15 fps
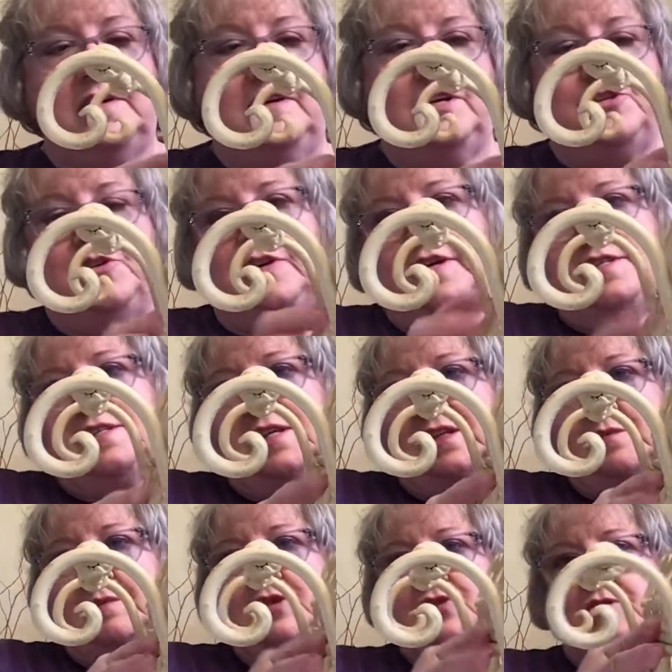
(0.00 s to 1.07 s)
as you can see. Let
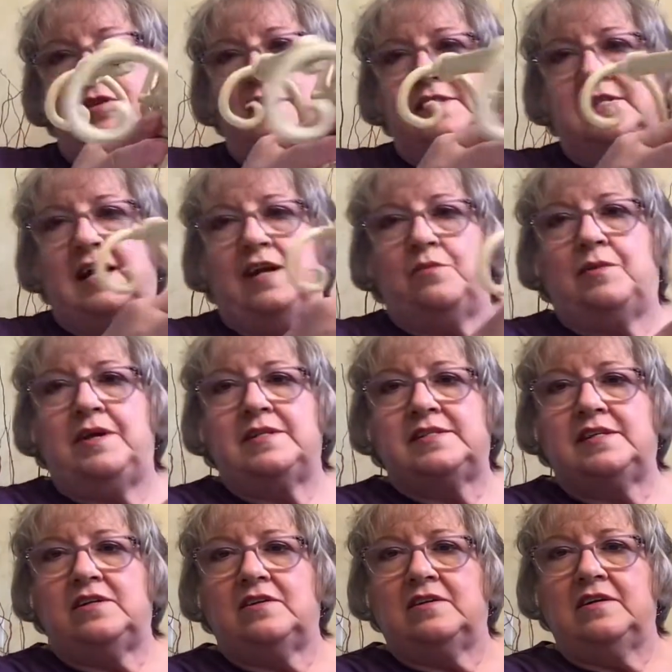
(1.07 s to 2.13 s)
me turn it sideways
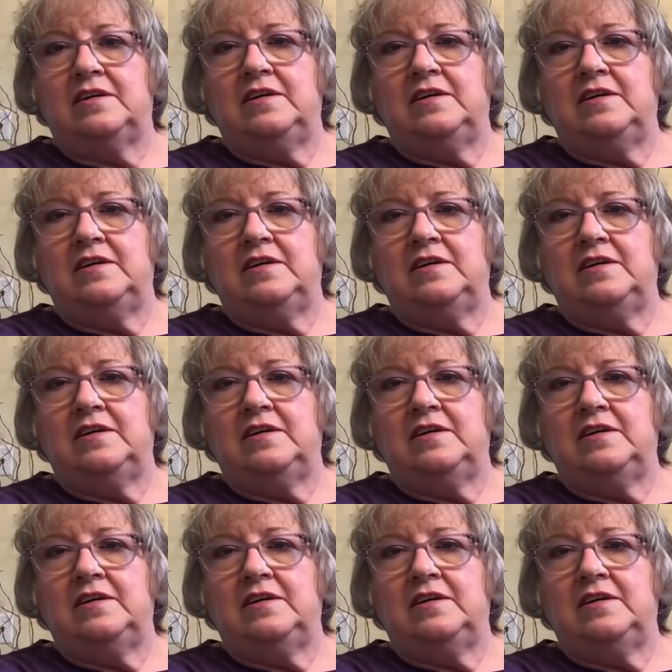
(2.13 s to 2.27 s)
here.